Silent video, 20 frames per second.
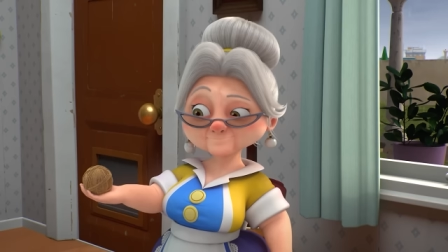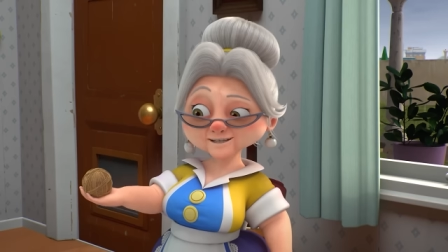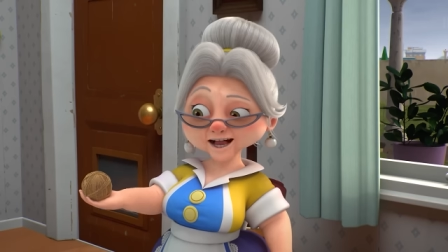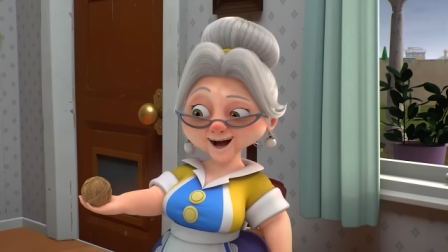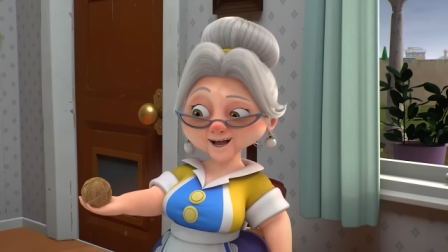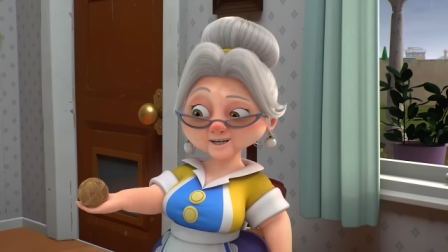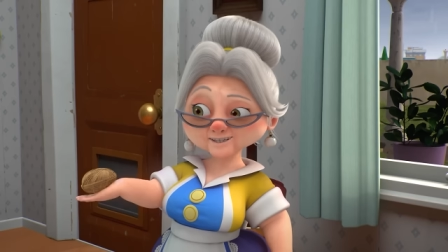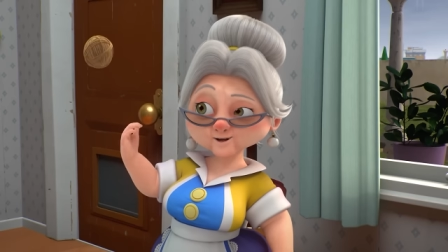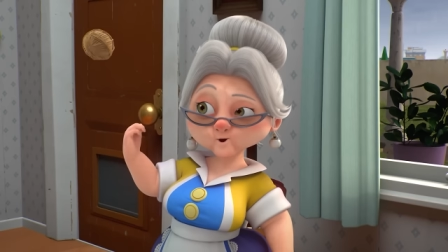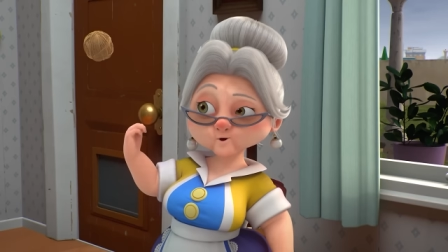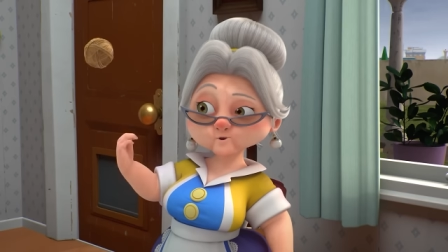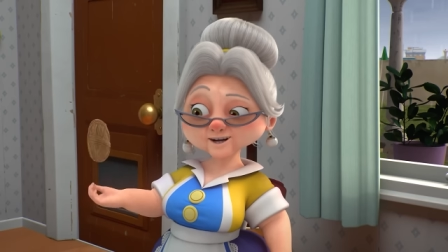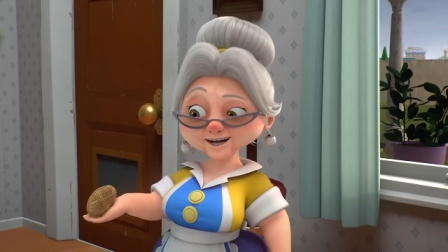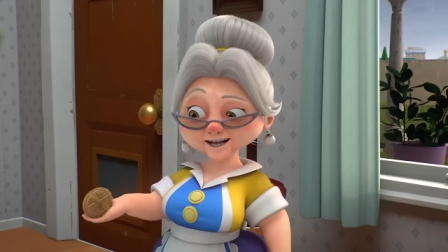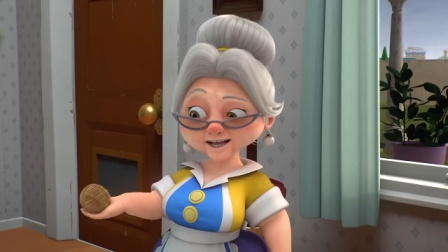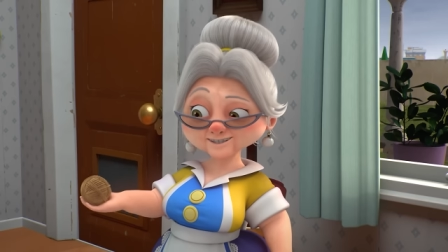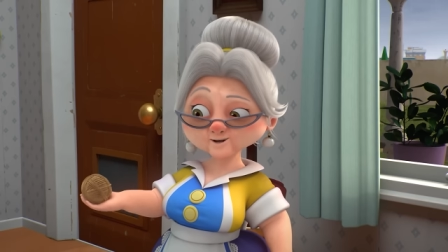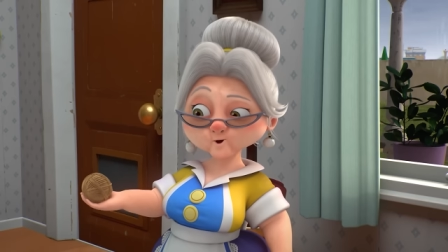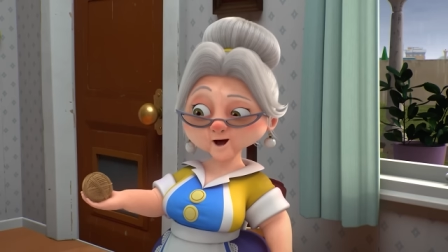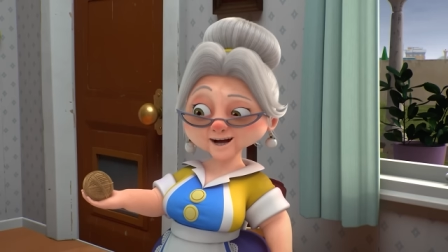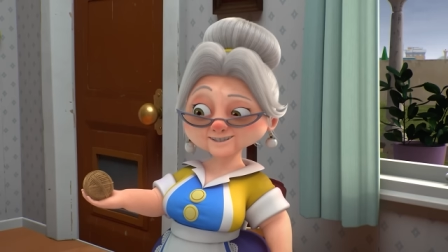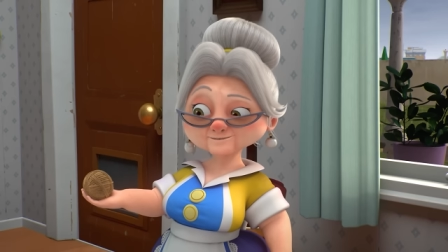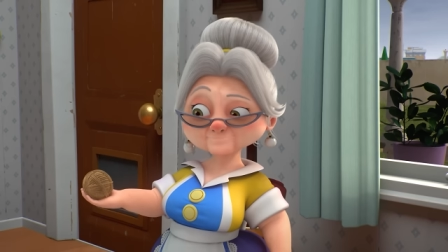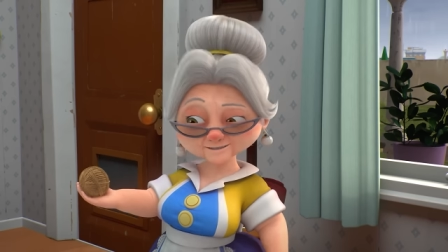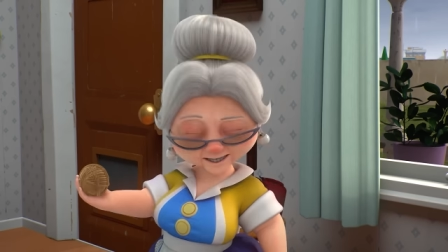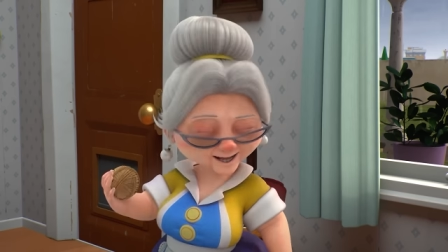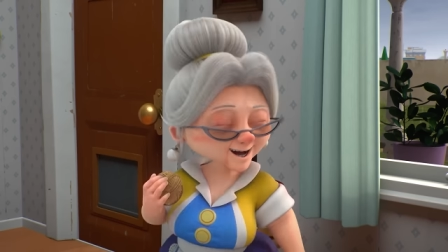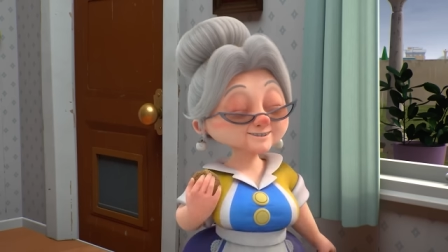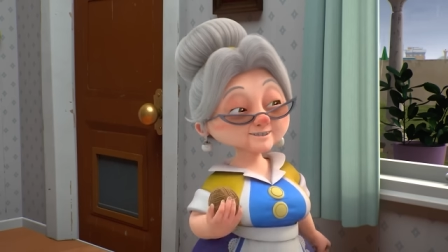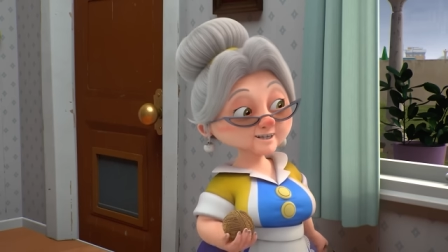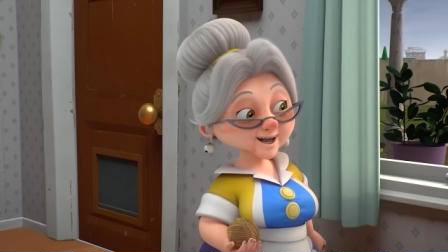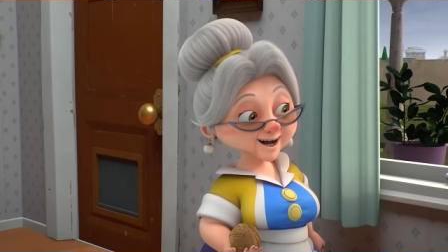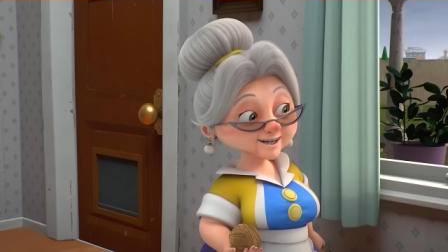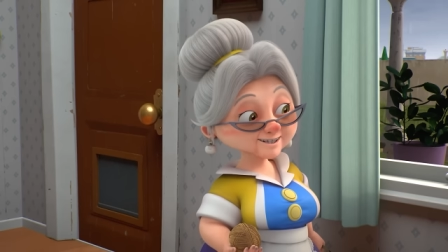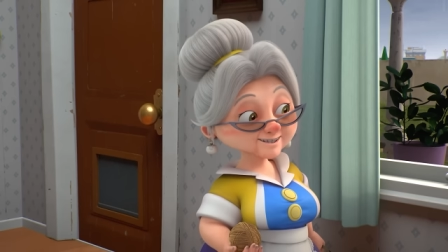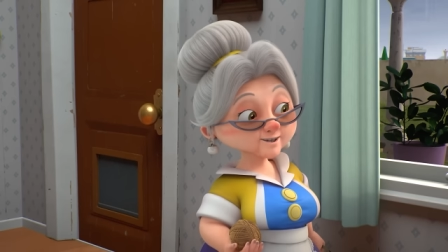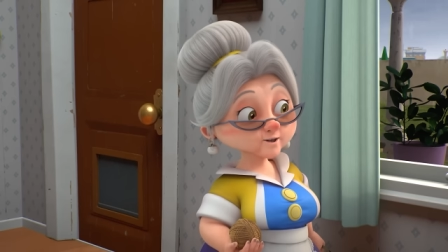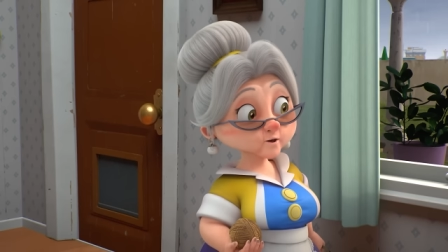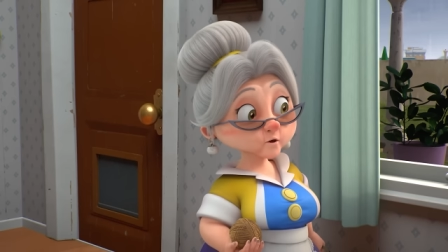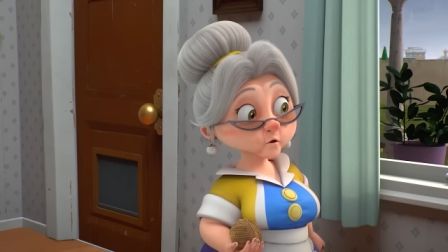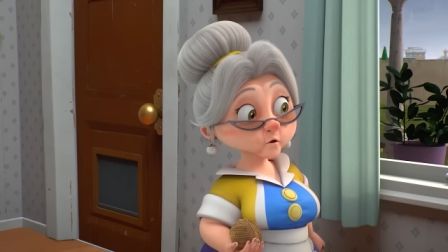Milady, you really want to play today?